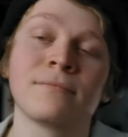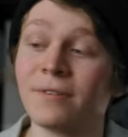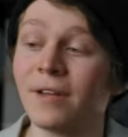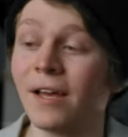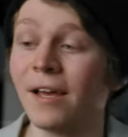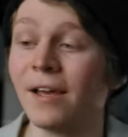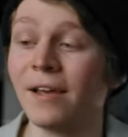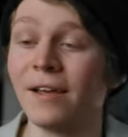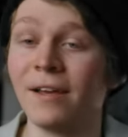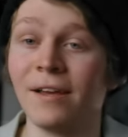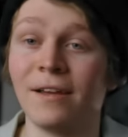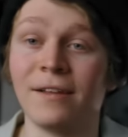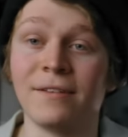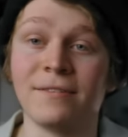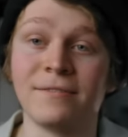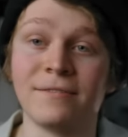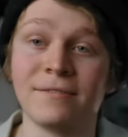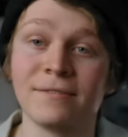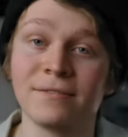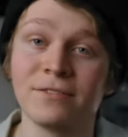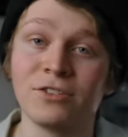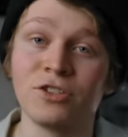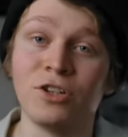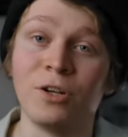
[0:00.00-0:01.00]
I
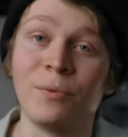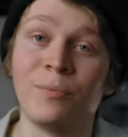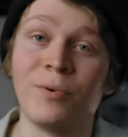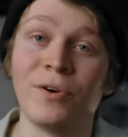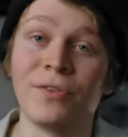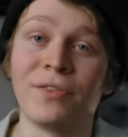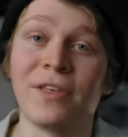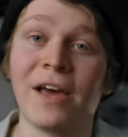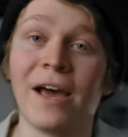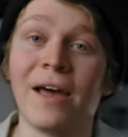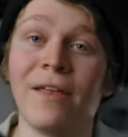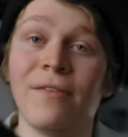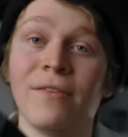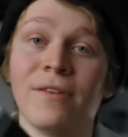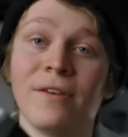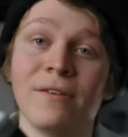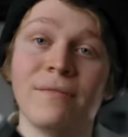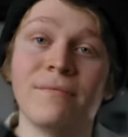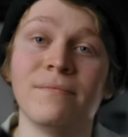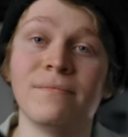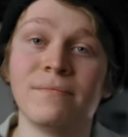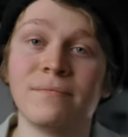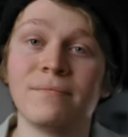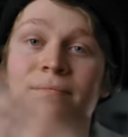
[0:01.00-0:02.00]
should have put that
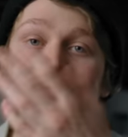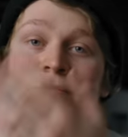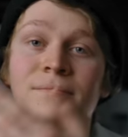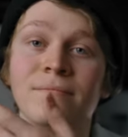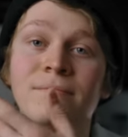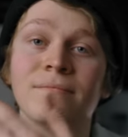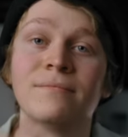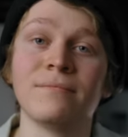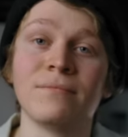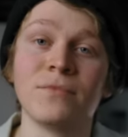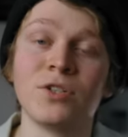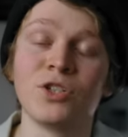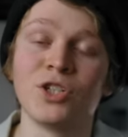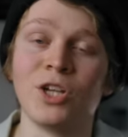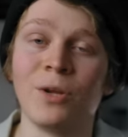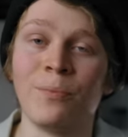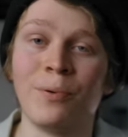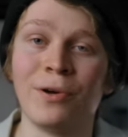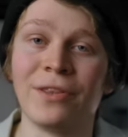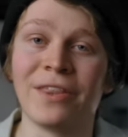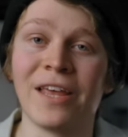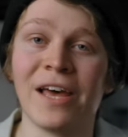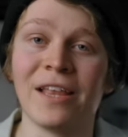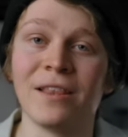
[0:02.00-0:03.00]

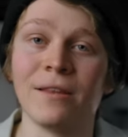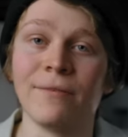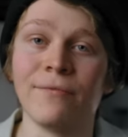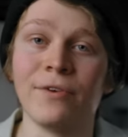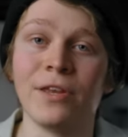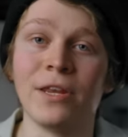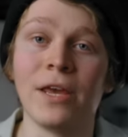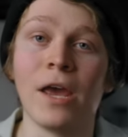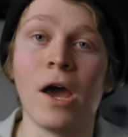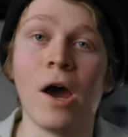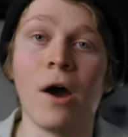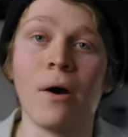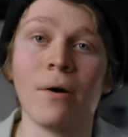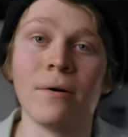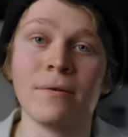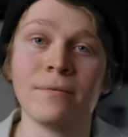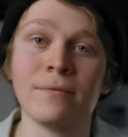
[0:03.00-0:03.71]
in the video.